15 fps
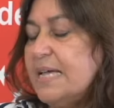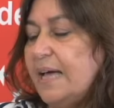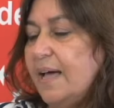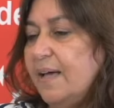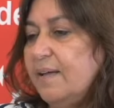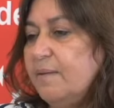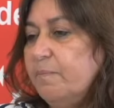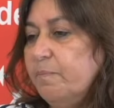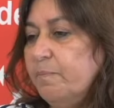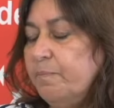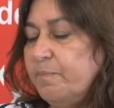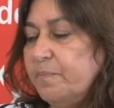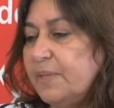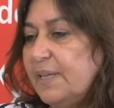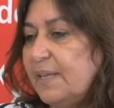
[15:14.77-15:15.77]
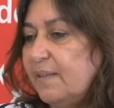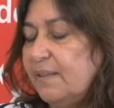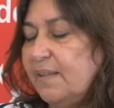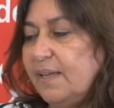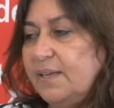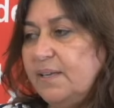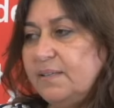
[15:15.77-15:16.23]
And
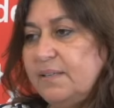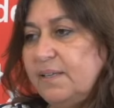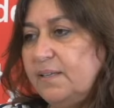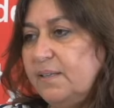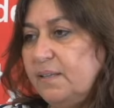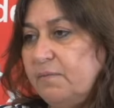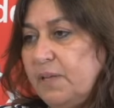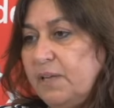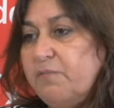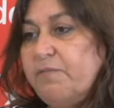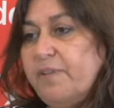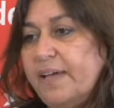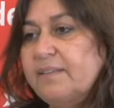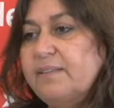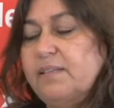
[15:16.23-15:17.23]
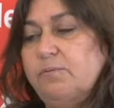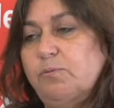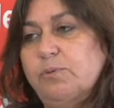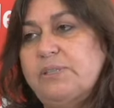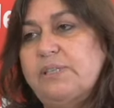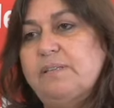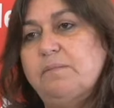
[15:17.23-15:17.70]
then in fact,
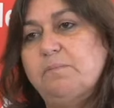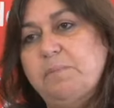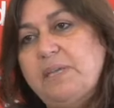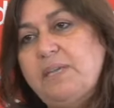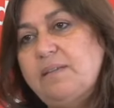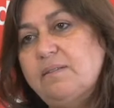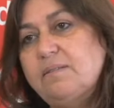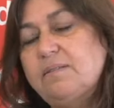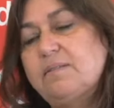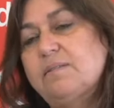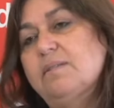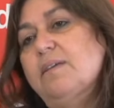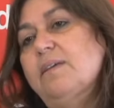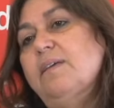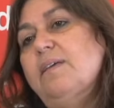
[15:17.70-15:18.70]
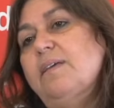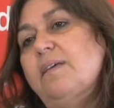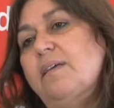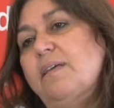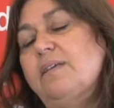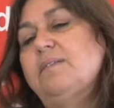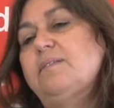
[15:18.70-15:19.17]
what it means
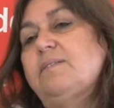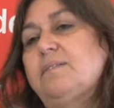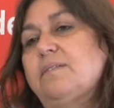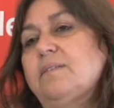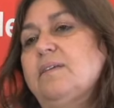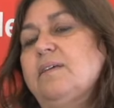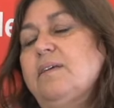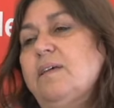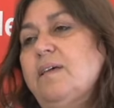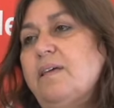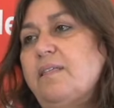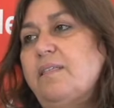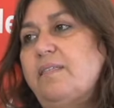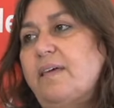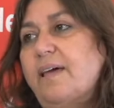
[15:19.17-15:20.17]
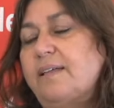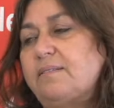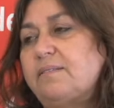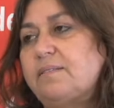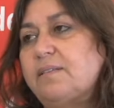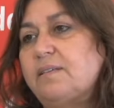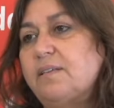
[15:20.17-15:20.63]
is
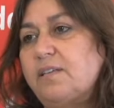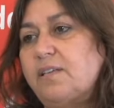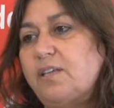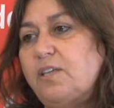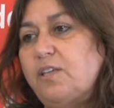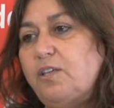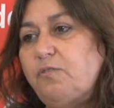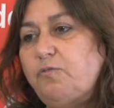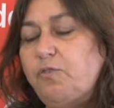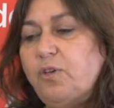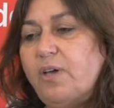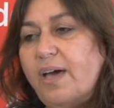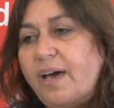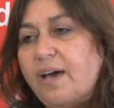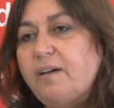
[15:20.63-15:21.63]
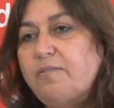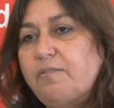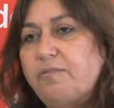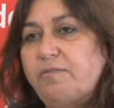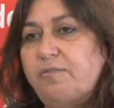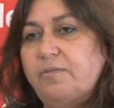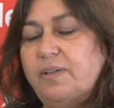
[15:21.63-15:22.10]
that if you
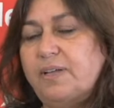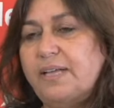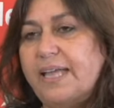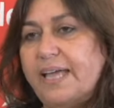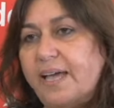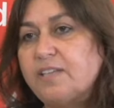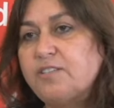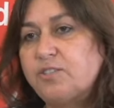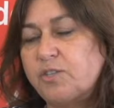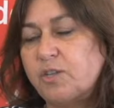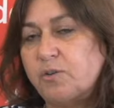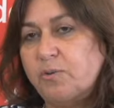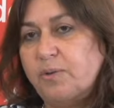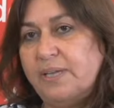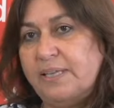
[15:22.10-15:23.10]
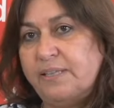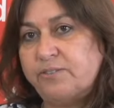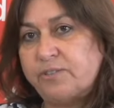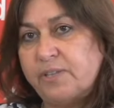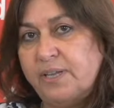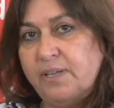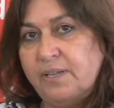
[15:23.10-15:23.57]
have a
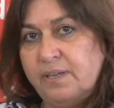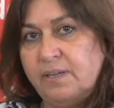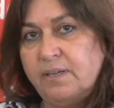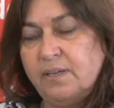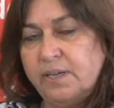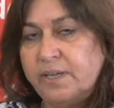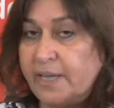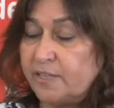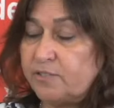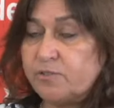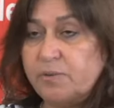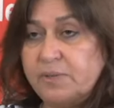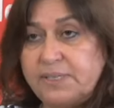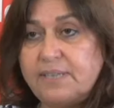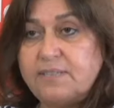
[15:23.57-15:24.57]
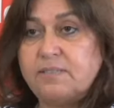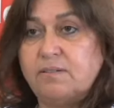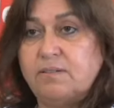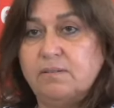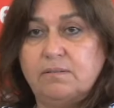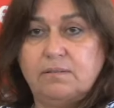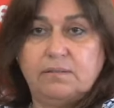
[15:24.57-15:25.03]

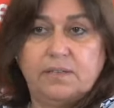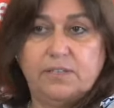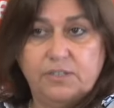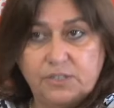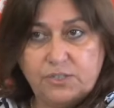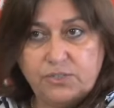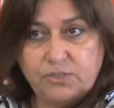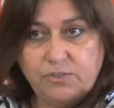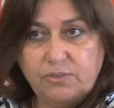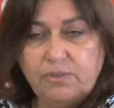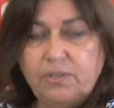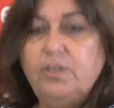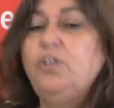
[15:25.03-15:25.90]
gastrointestinal condition,